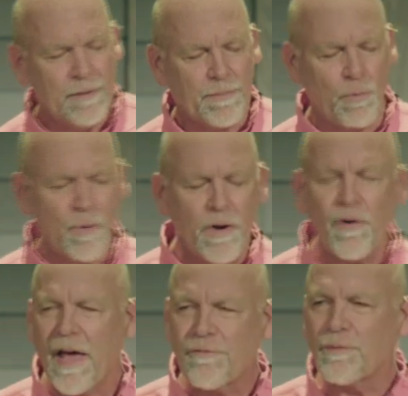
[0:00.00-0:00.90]
but we don't
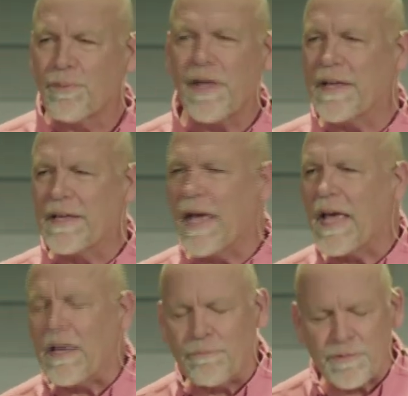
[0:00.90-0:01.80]
have to play
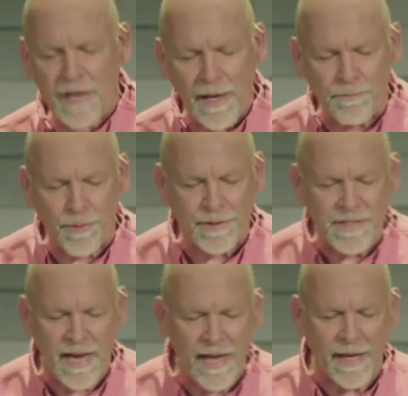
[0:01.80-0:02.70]
games and
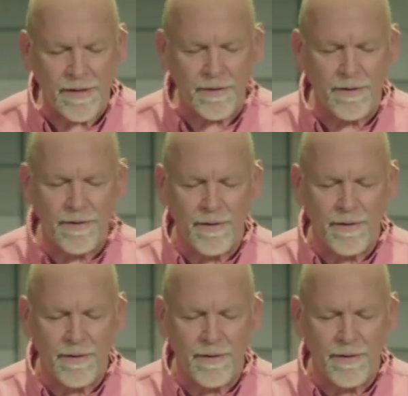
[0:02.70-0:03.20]
pretend